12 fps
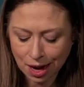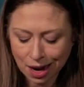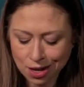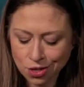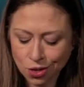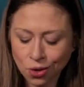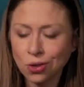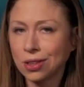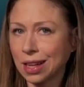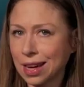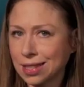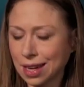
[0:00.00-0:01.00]
Has your whole
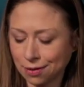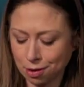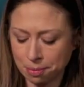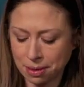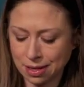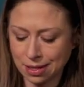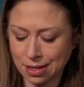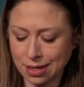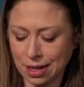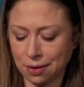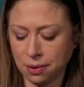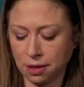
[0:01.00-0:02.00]
class ever been
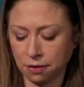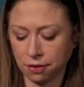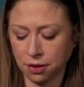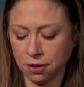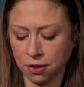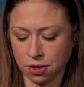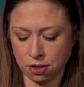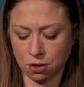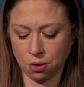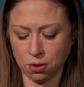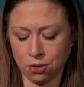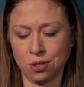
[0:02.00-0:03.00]
sick with the flu or a
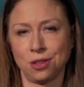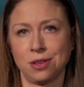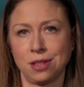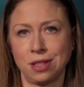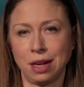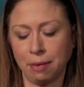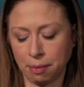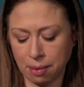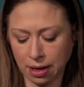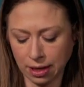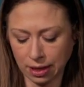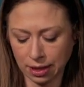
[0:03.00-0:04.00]
cold or a stomach
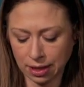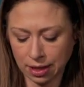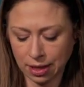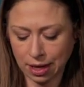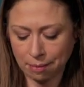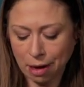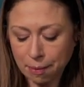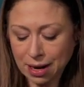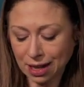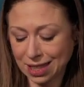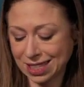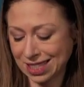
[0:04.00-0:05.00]
bug? Maybe
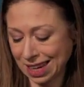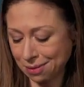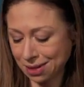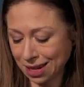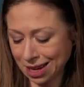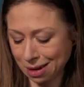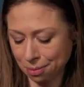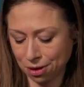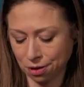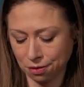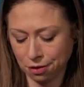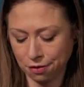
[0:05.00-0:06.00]
not at the same time, but
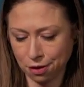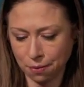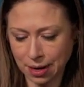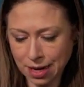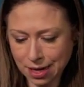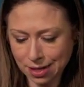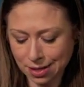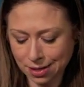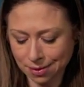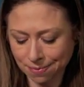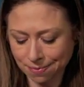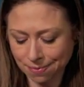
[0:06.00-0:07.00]
over a few
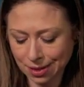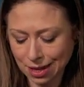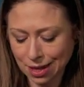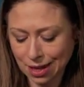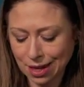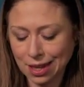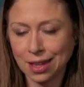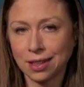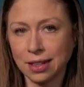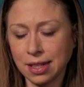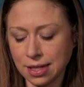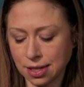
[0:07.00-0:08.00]
weeks?
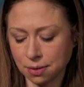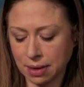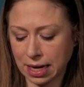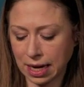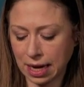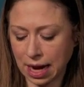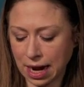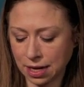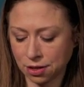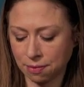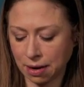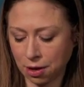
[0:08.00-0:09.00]
Illnesses we can catch
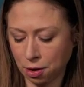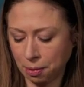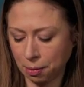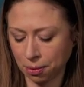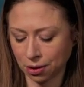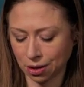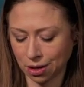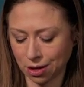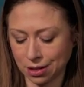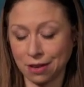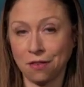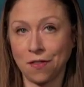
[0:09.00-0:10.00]
from other people are
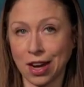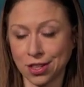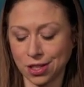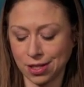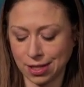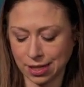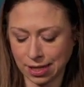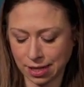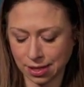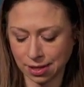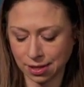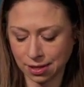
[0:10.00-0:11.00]
called infectious
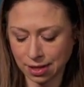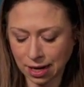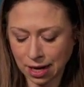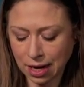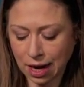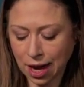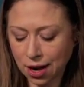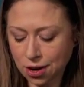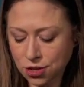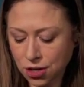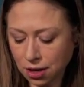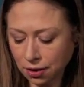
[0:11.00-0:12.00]
diseases and are
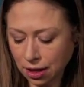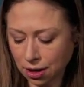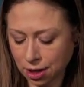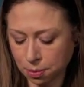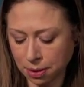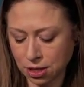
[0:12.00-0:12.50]
generally caused by